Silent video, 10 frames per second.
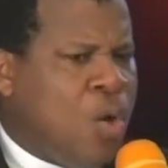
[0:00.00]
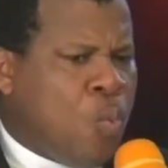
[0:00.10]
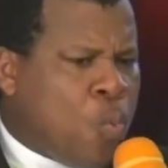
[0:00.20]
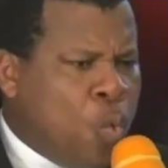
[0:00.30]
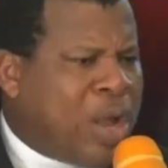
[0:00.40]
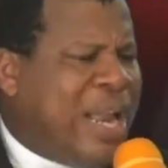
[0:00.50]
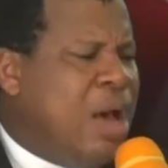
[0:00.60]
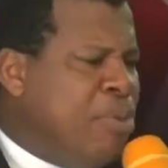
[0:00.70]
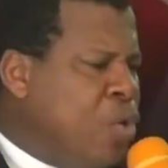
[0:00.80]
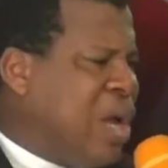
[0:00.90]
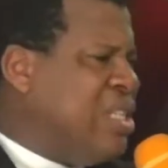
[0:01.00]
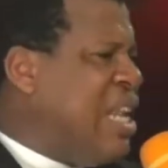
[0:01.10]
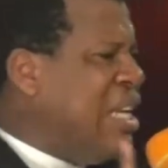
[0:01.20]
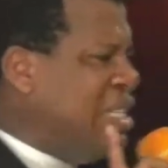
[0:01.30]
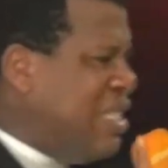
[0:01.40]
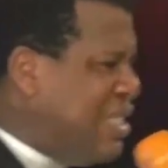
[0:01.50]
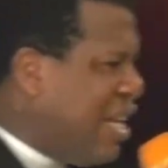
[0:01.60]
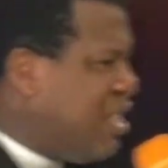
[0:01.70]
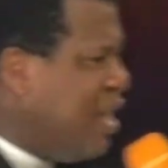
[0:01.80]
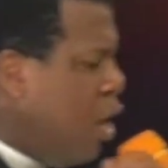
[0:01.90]
who can help me look at it and
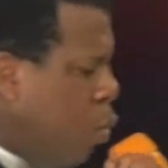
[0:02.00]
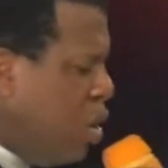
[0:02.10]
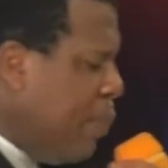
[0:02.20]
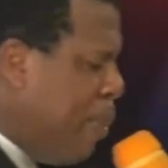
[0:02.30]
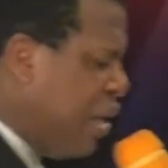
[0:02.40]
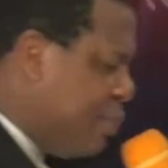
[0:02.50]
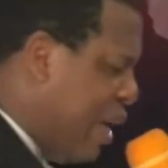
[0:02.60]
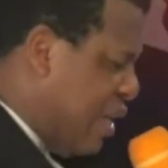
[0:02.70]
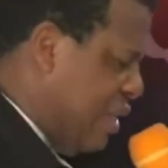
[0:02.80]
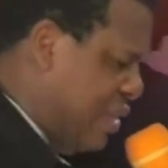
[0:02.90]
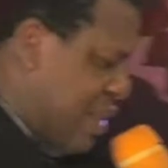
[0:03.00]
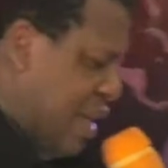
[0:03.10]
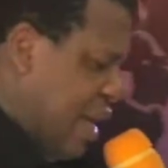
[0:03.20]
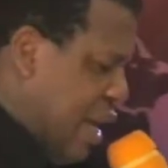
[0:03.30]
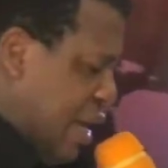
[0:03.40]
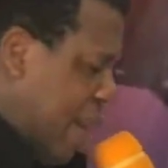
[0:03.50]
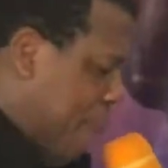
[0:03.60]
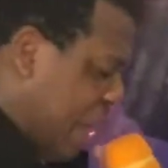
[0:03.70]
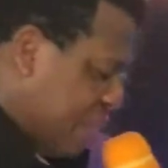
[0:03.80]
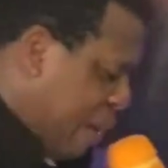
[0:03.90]
detect what the pass mark is? The
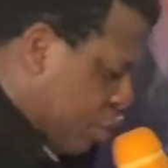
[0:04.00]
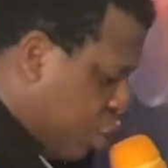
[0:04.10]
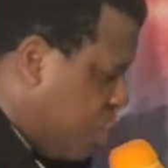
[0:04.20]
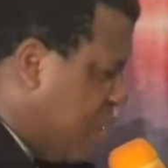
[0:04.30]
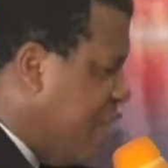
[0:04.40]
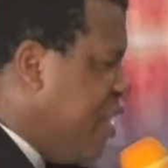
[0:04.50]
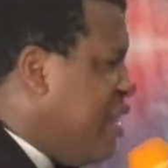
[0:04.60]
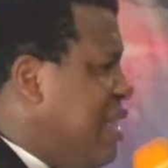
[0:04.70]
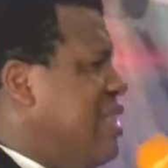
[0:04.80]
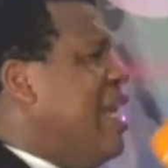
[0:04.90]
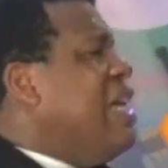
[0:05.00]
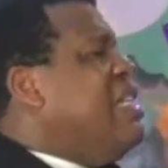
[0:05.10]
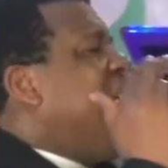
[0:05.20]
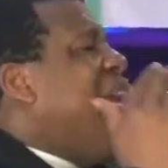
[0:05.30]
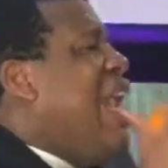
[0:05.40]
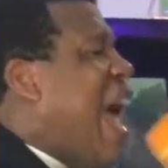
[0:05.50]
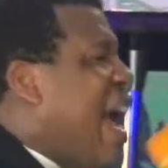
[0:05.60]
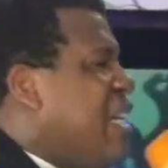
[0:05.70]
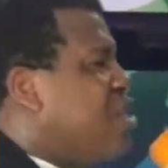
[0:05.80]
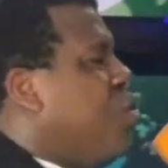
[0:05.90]
pass mark, just to save it, is
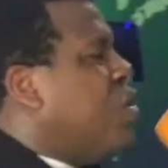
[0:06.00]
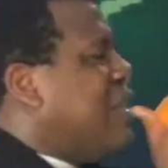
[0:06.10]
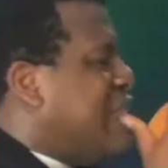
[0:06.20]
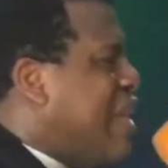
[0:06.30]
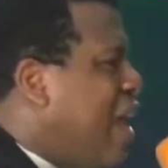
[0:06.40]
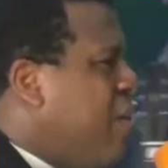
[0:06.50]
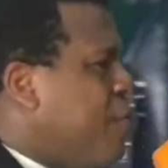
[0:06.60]
delight yourself